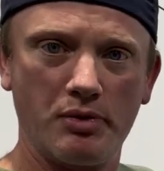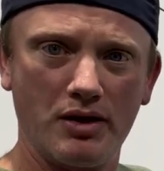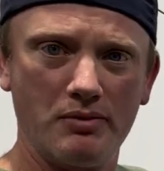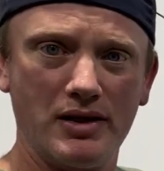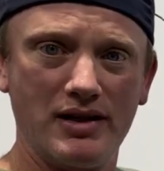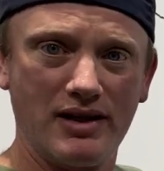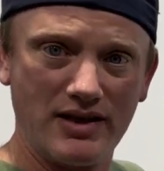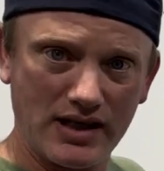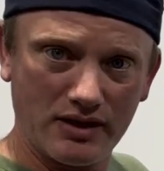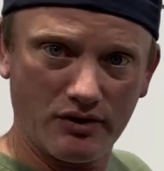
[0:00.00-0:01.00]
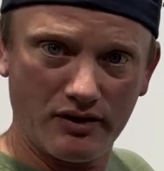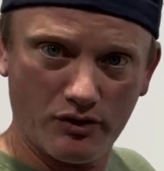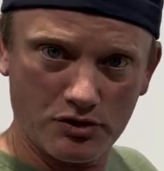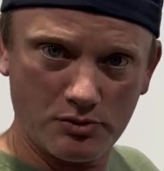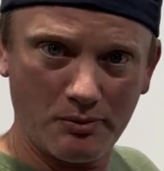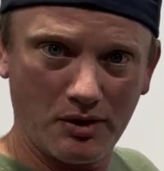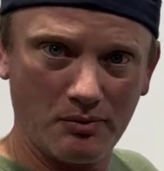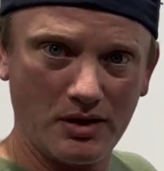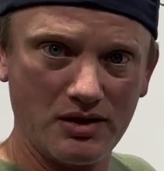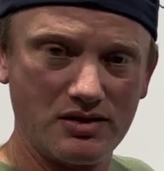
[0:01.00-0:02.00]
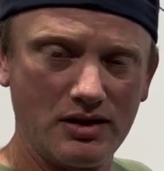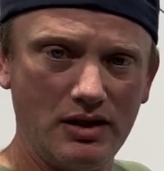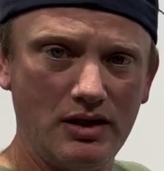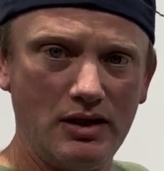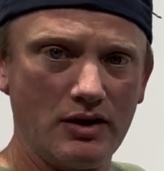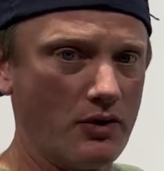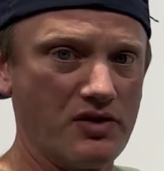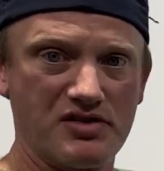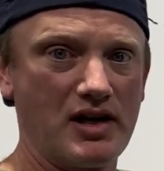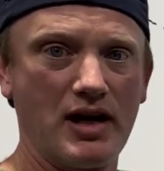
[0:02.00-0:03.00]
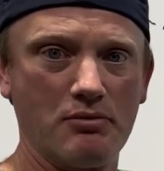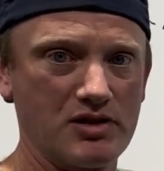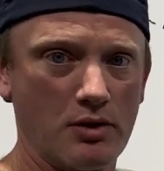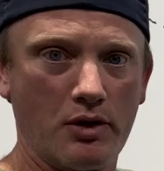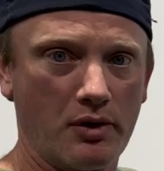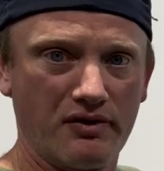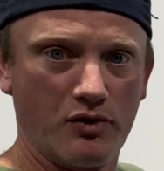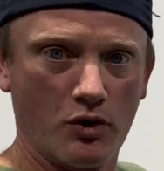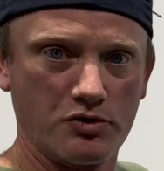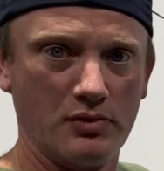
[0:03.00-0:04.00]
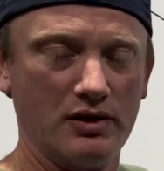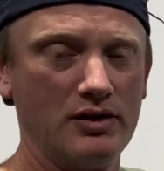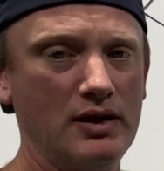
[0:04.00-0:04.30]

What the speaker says: pyramid and negative reinforcement pyramids, they're the same, zero reinforcement.